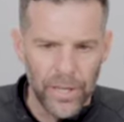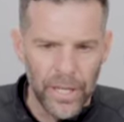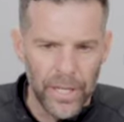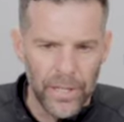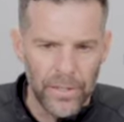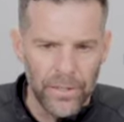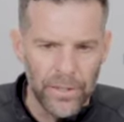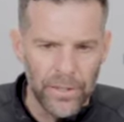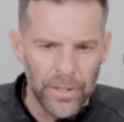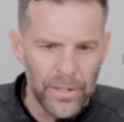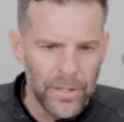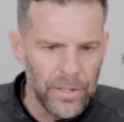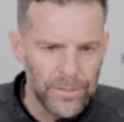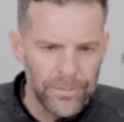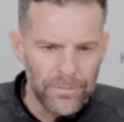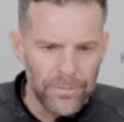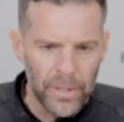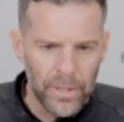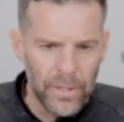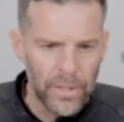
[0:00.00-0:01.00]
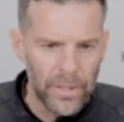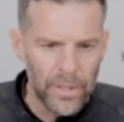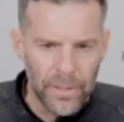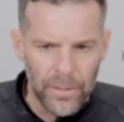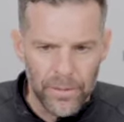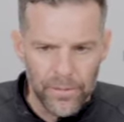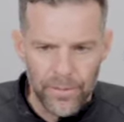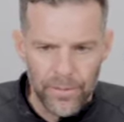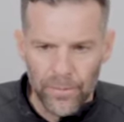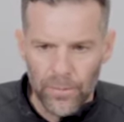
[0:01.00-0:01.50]
And
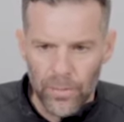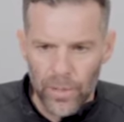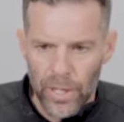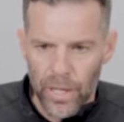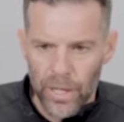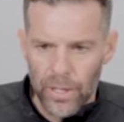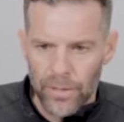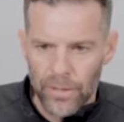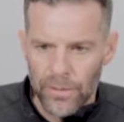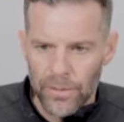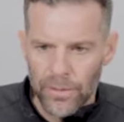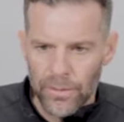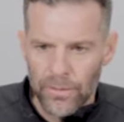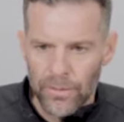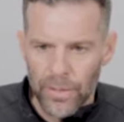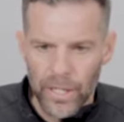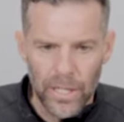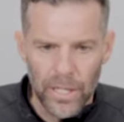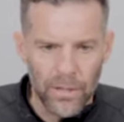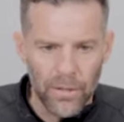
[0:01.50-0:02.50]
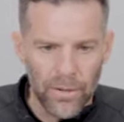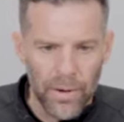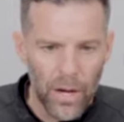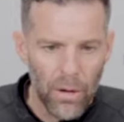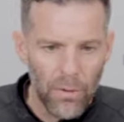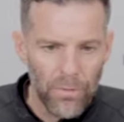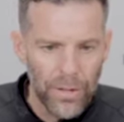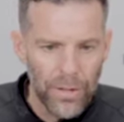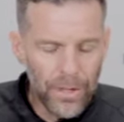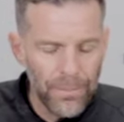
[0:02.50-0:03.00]
from what I read, they're
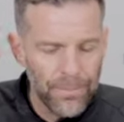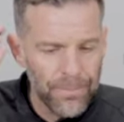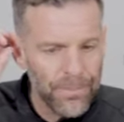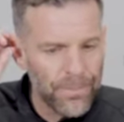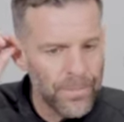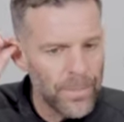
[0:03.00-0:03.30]
healthy.